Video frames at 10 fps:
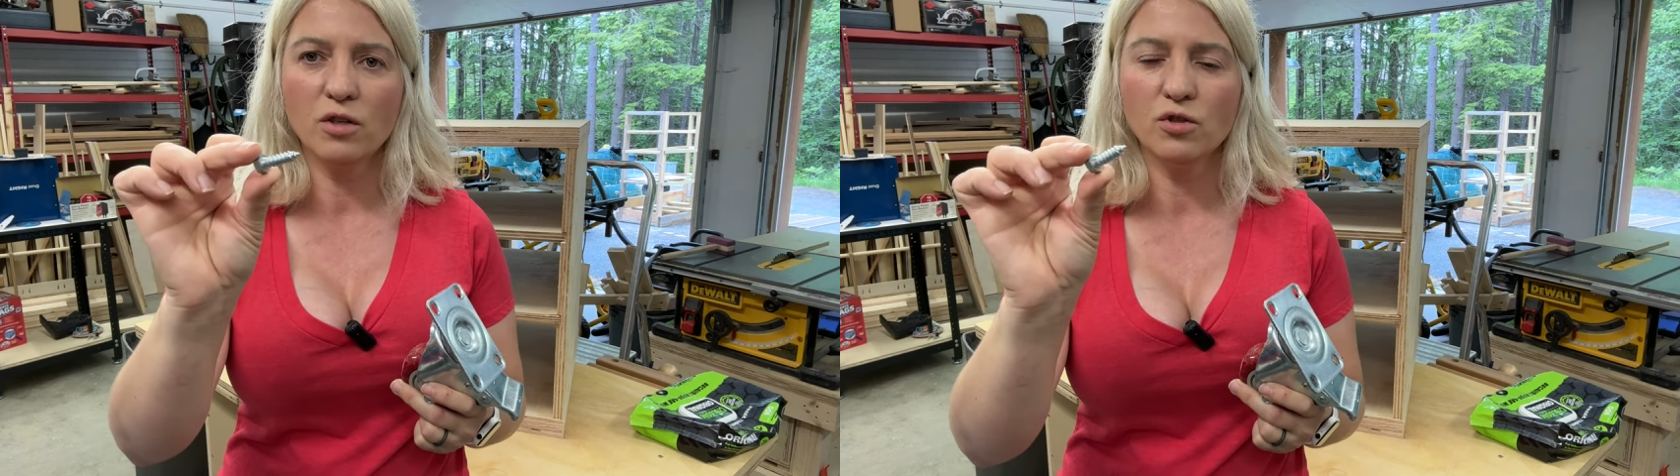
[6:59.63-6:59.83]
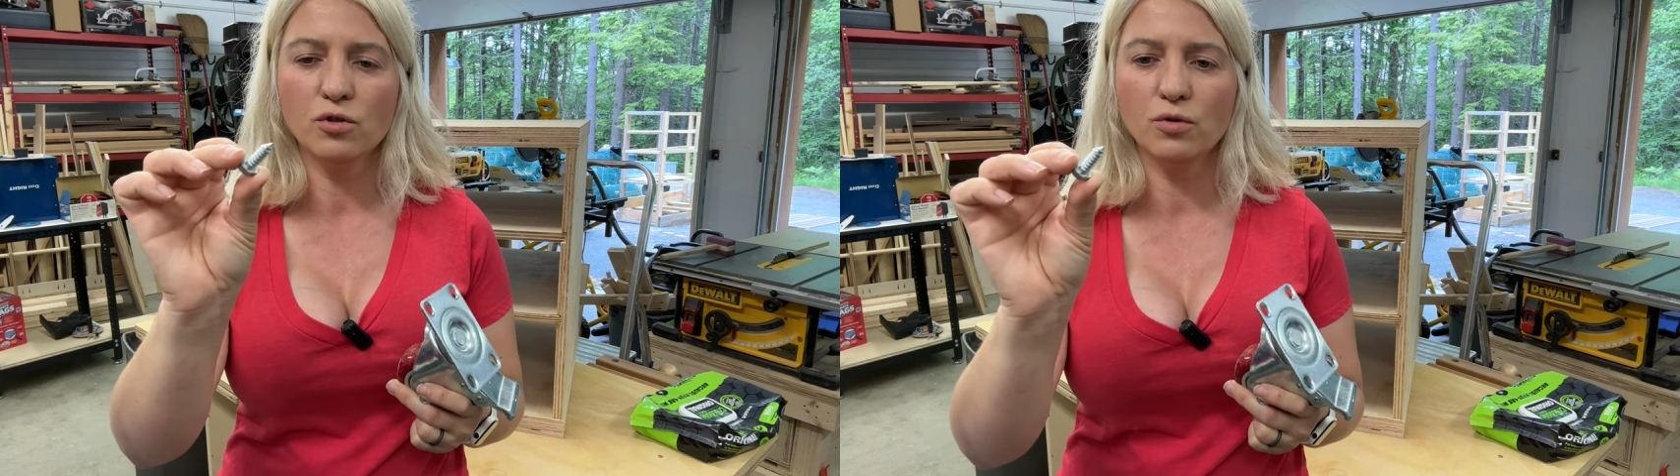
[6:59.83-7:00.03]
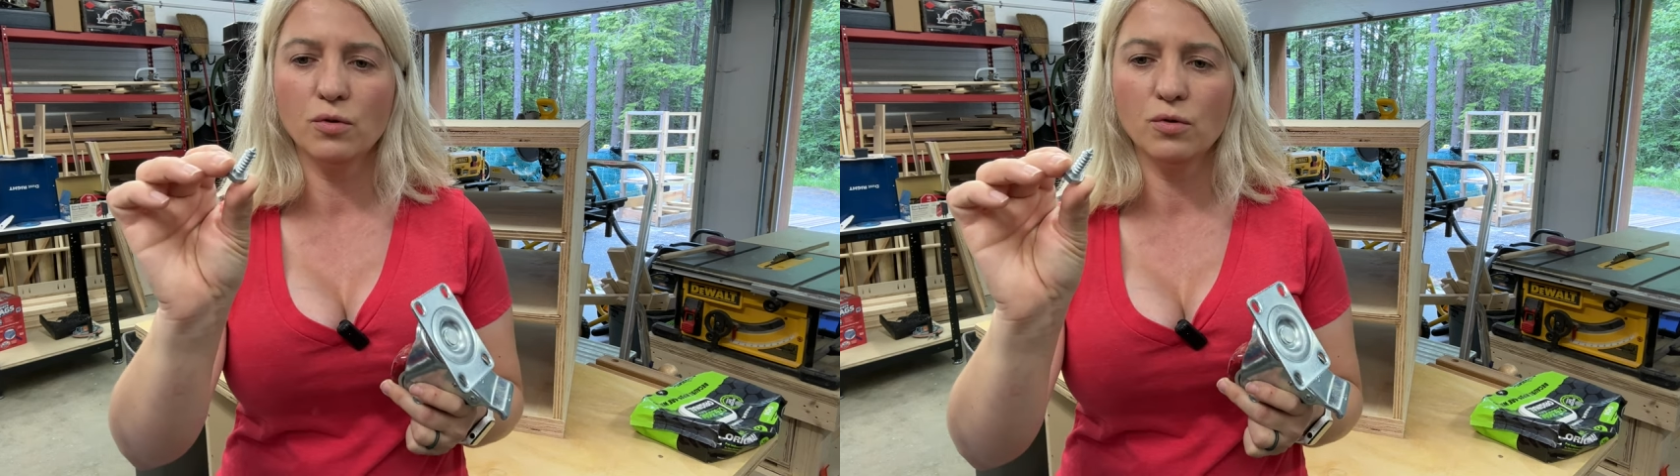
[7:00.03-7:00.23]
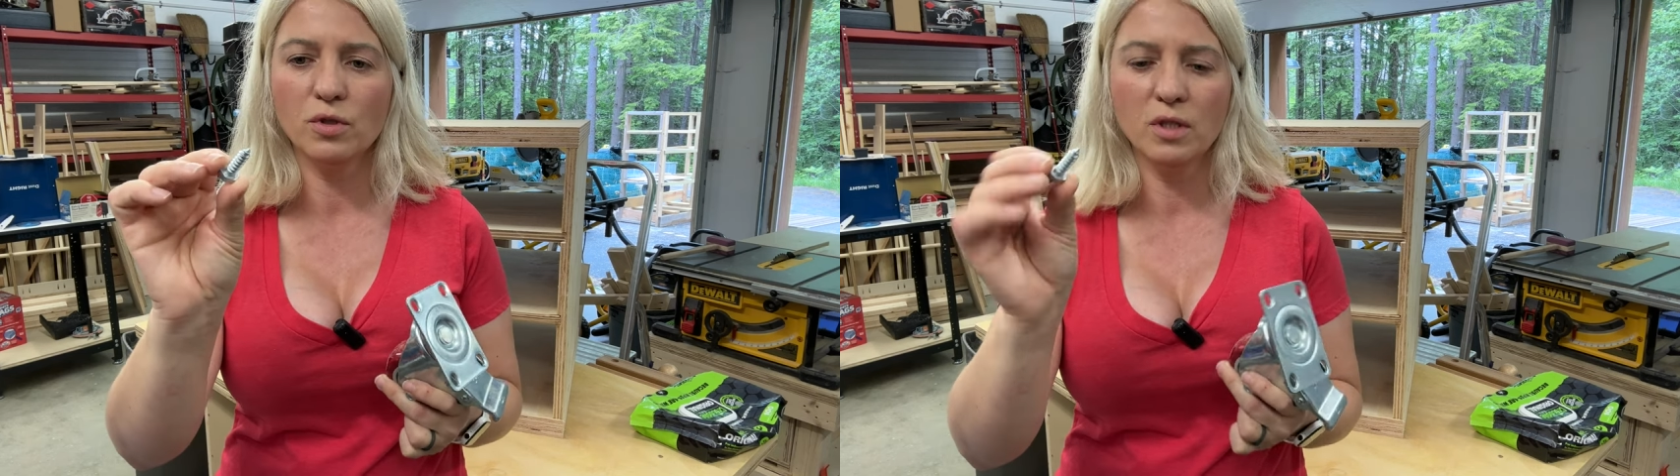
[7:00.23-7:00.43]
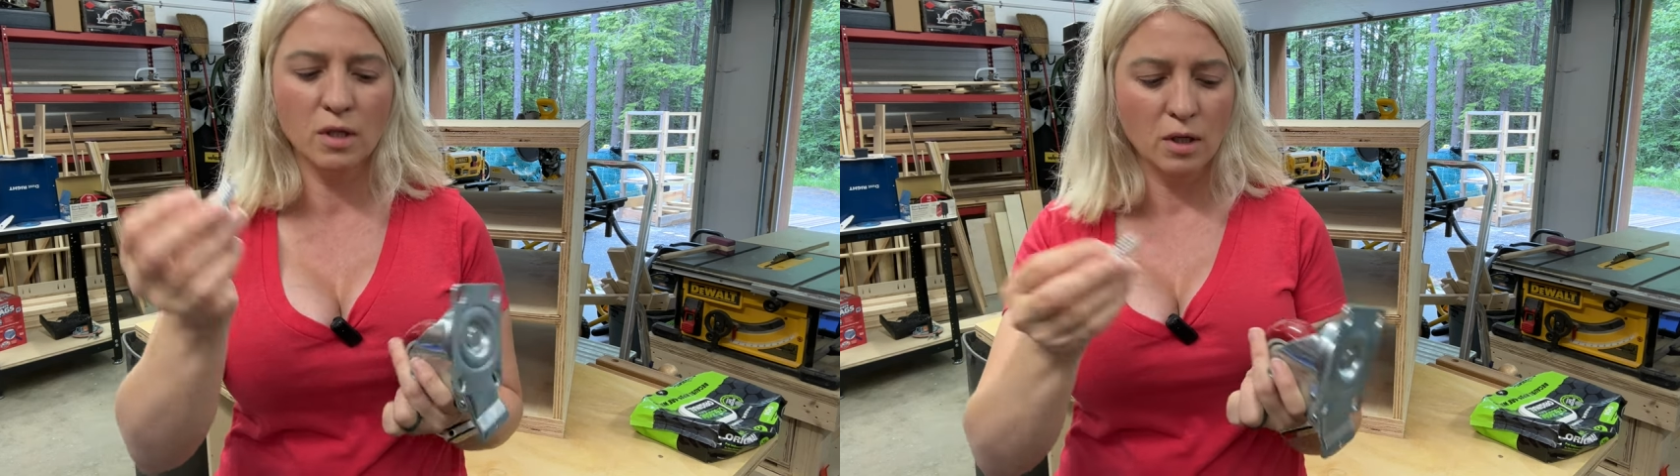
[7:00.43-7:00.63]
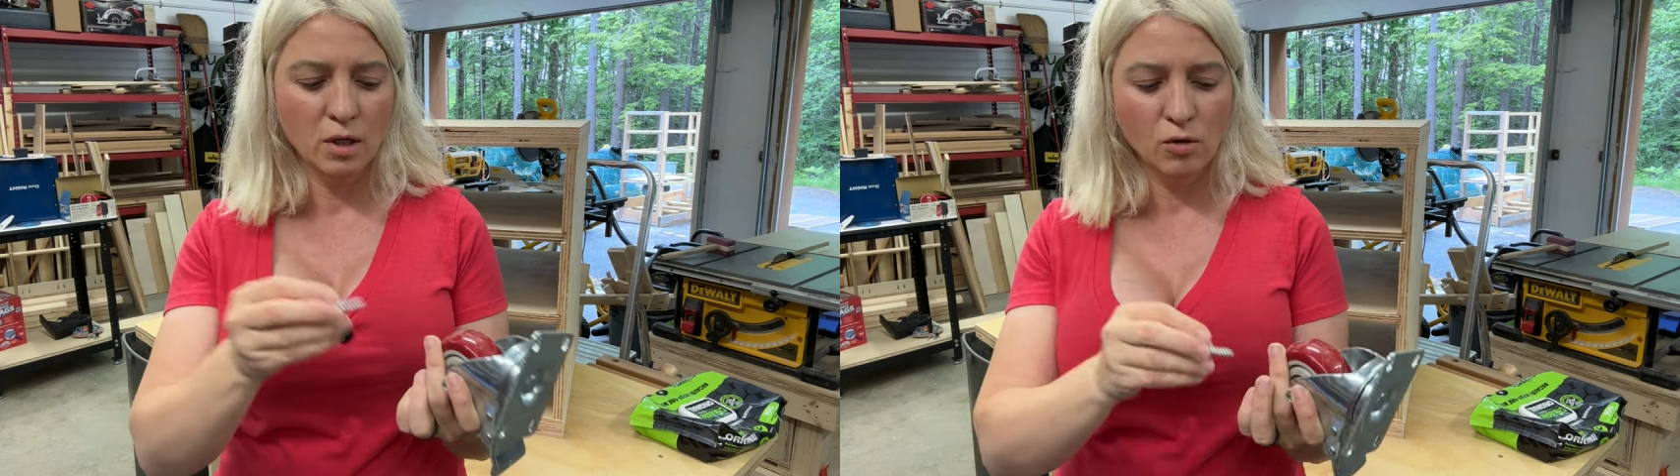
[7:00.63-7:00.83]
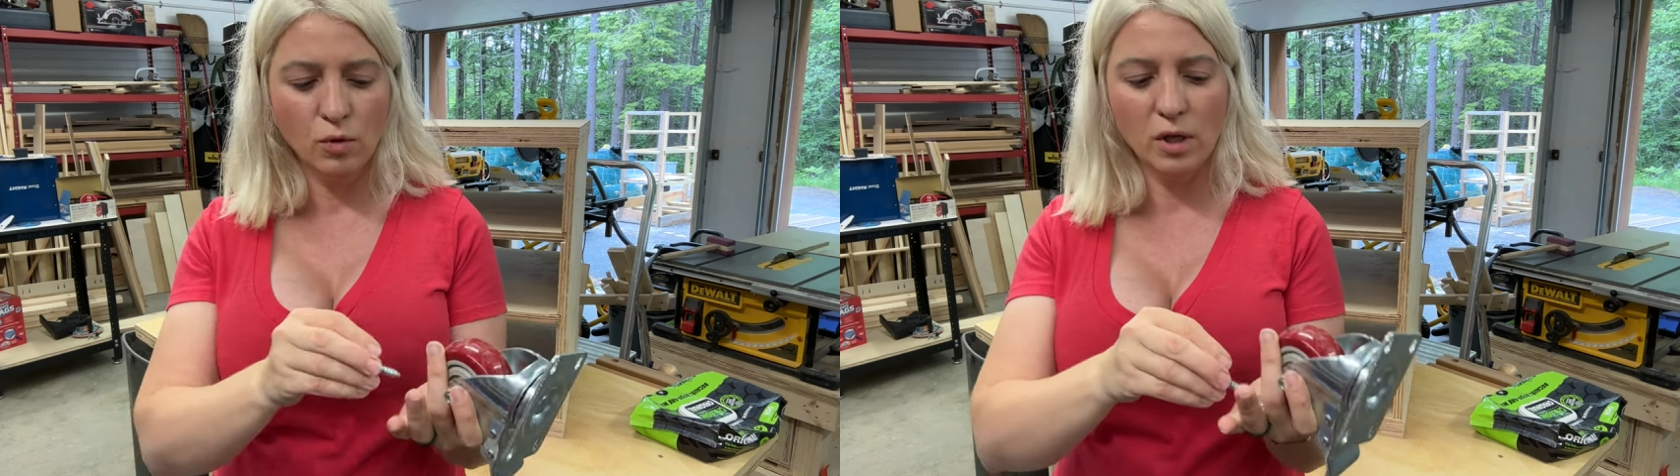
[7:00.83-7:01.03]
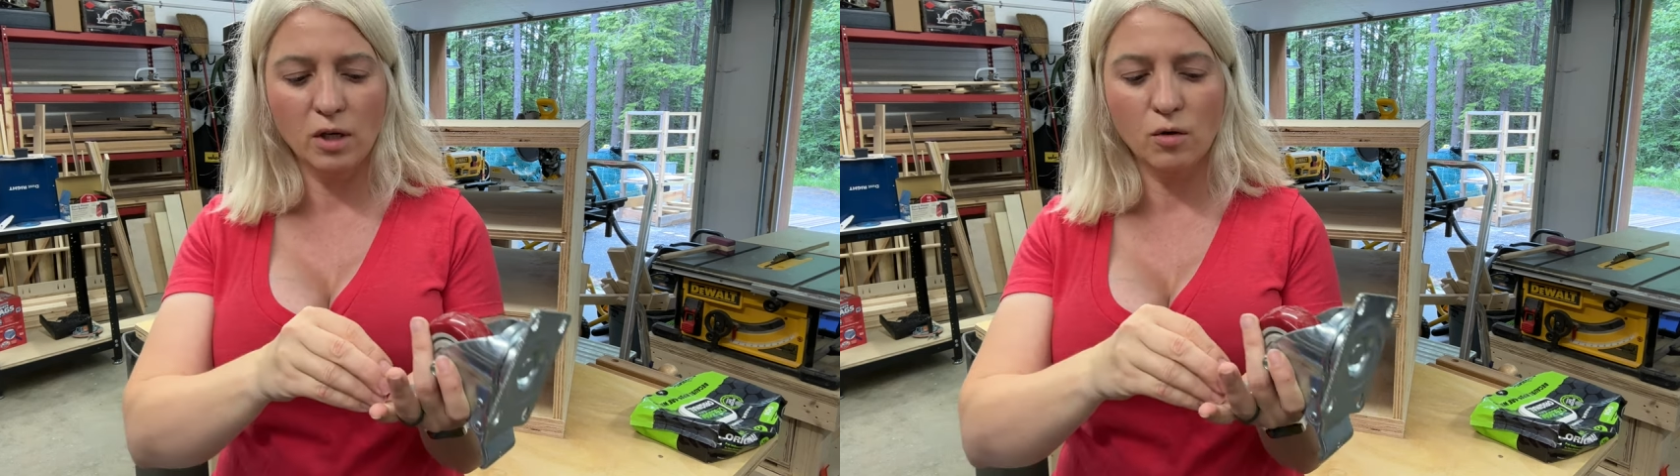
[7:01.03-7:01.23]
screws
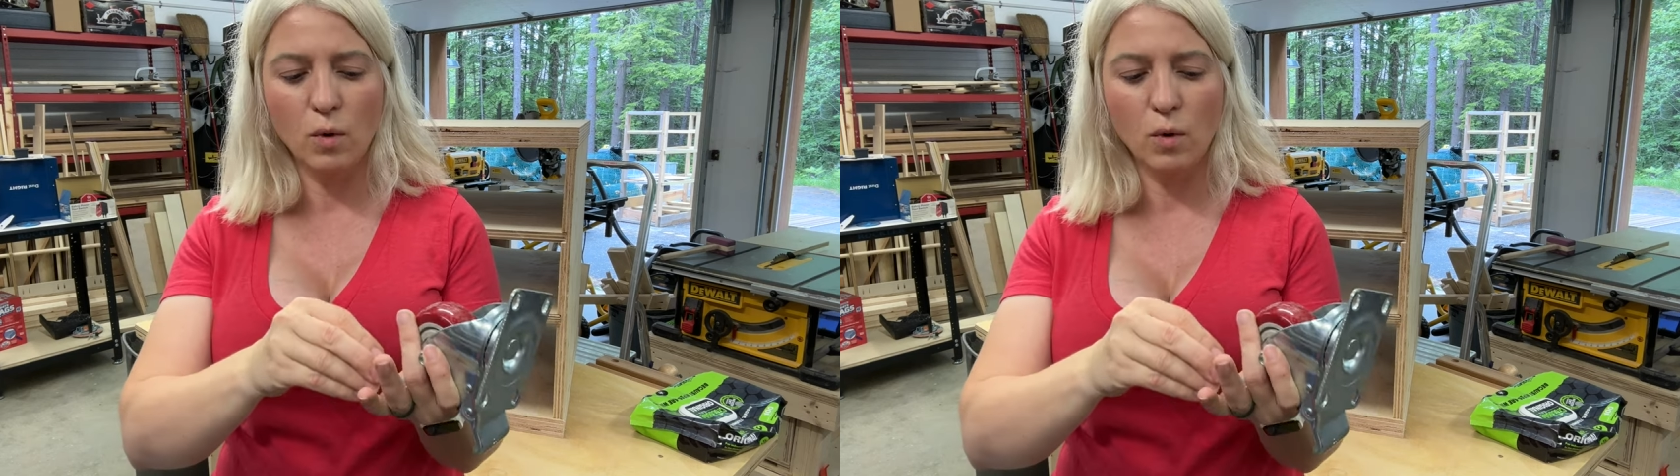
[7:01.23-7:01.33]
with a